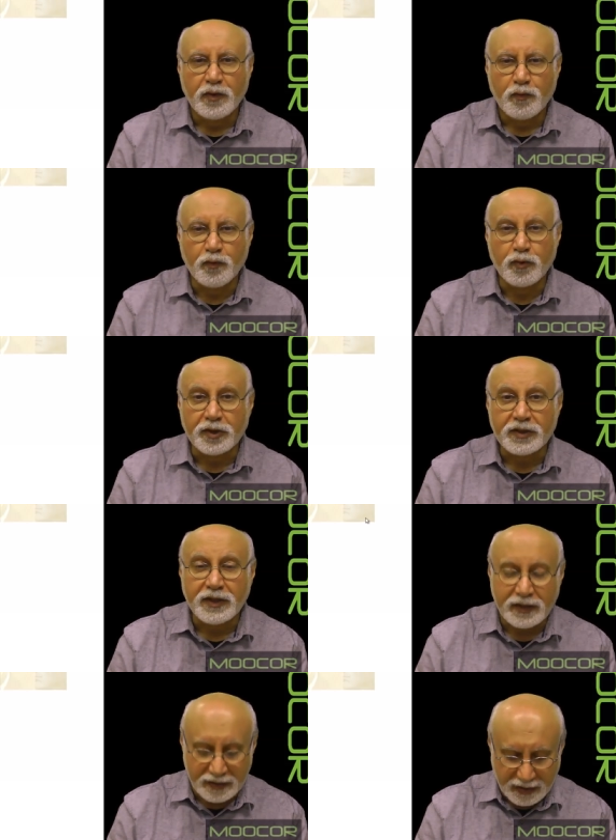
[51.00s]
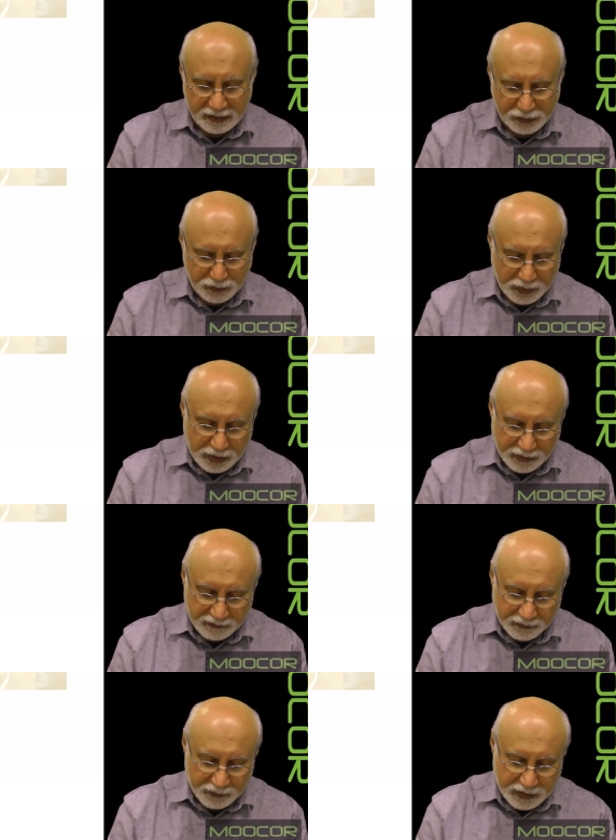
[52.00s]
work that needs to be done
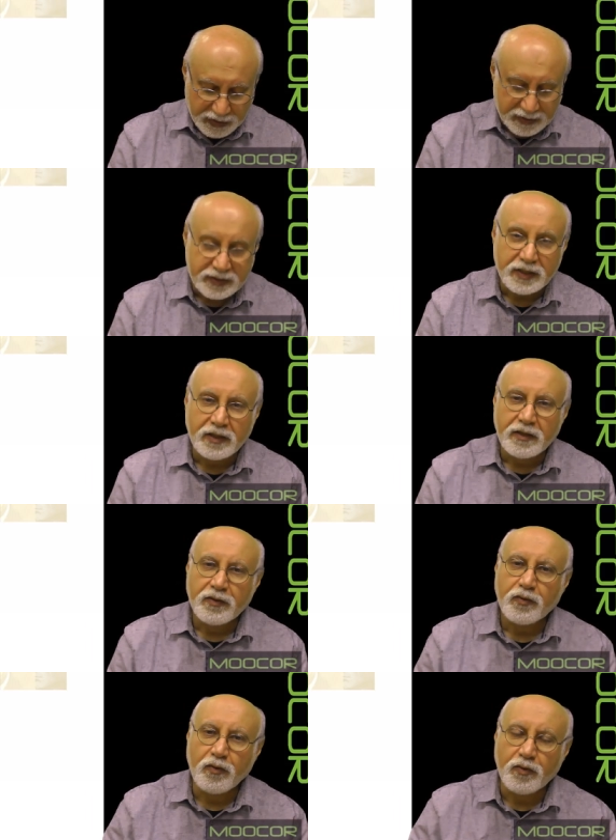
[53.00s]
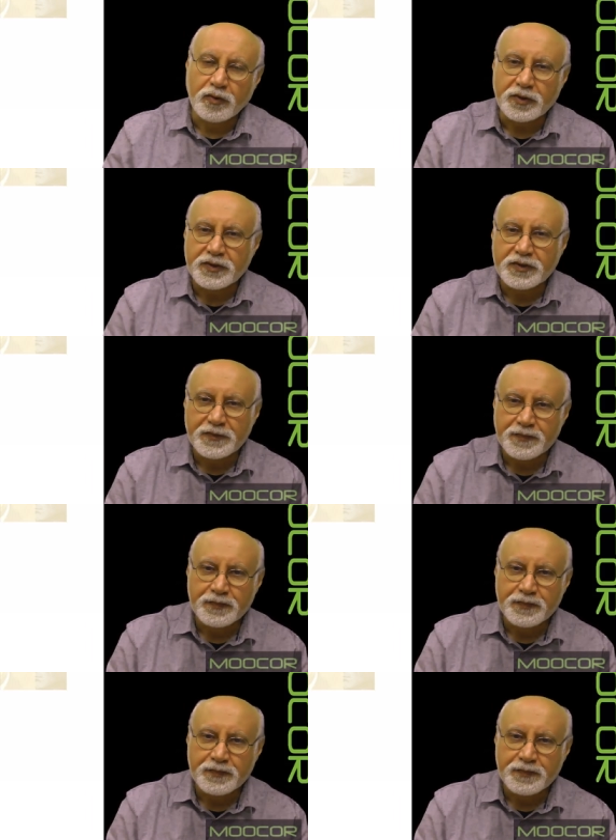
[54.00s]
for this course.